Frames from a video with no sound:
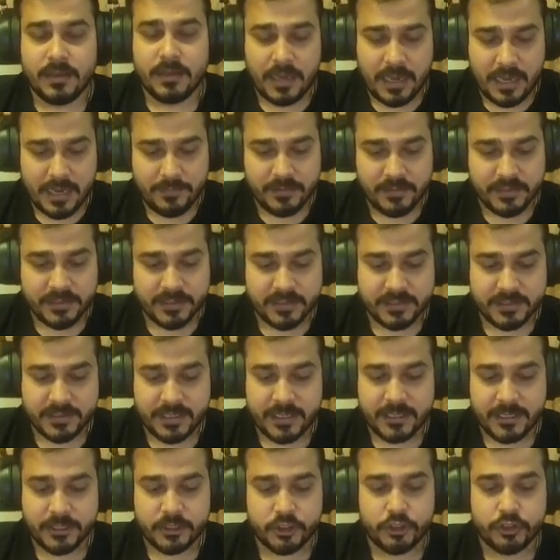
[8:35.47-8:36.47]
I will just
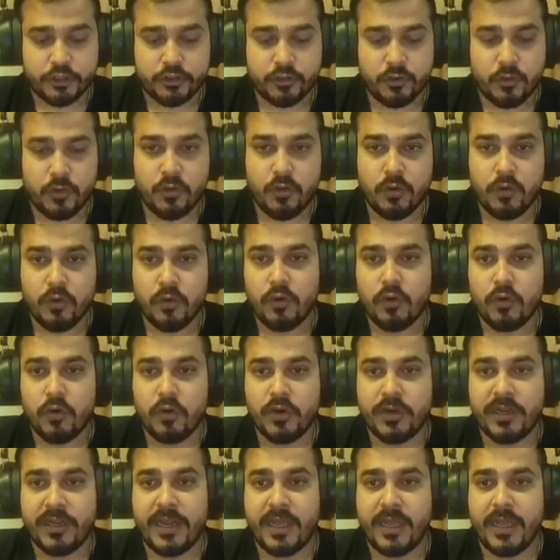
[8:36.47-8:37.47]
say
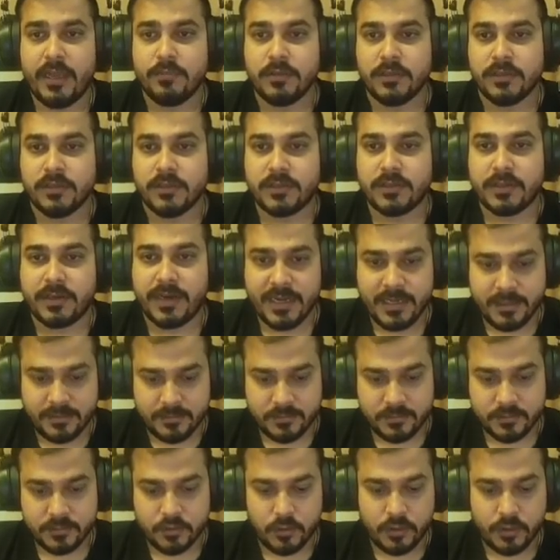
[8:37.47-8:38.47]
show tables, right?
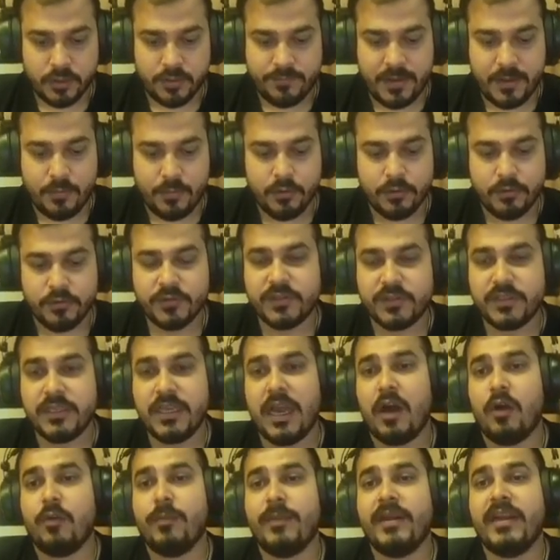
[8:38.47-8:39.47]
So if I want to see
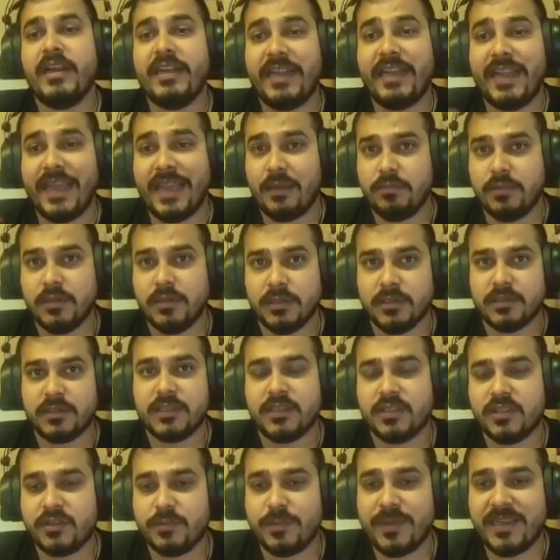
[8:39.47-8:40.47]
how many tables
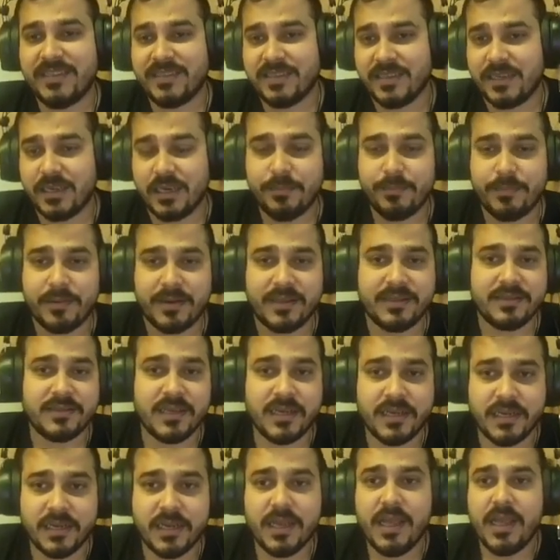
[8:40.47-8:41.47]
is basically
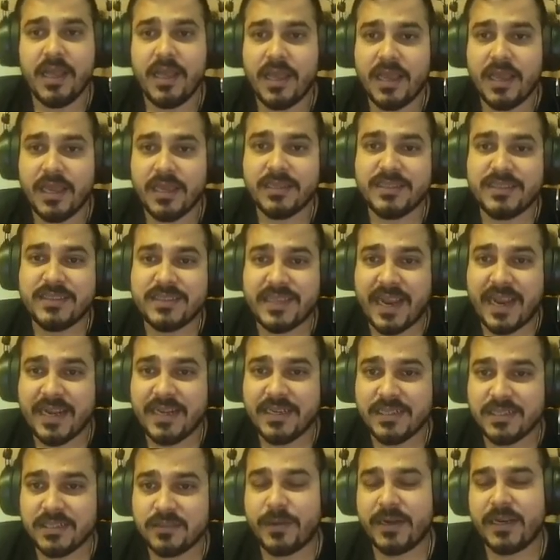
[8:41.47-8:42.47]
present
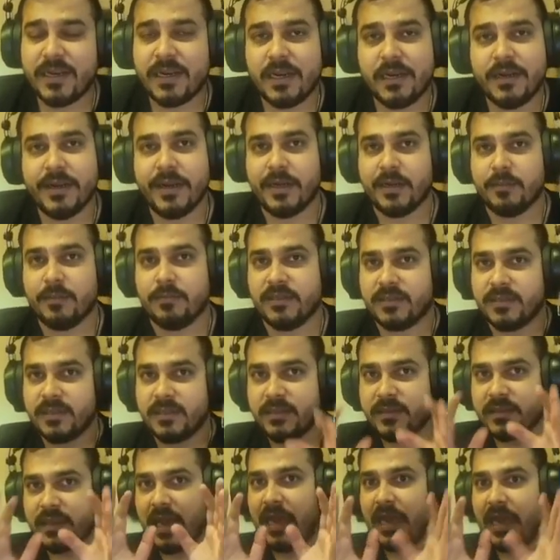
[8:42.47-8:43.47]
inside this particular database,
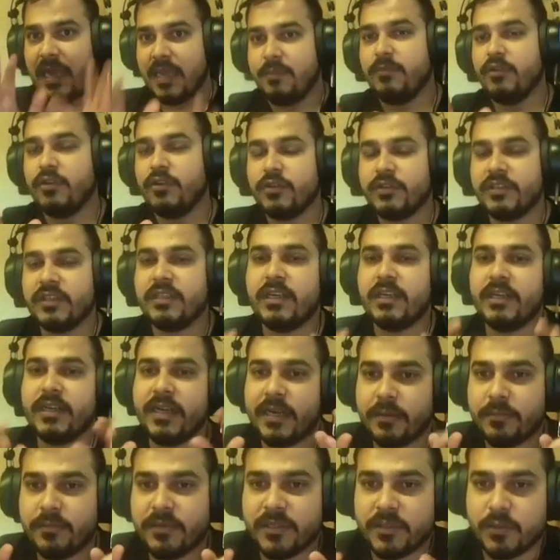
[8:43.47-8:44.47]
since I'm using the
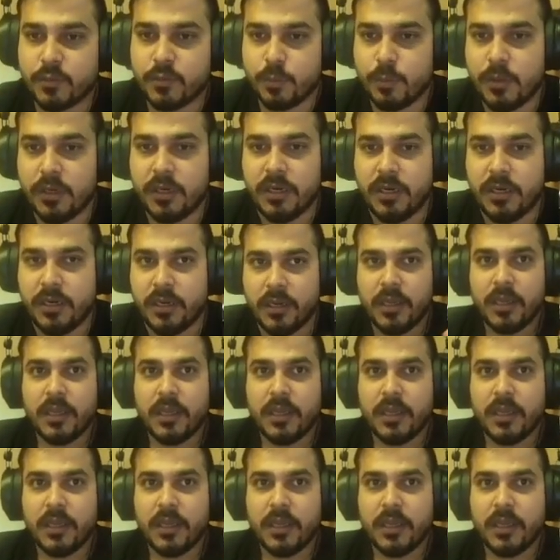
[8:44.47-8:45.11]
database world,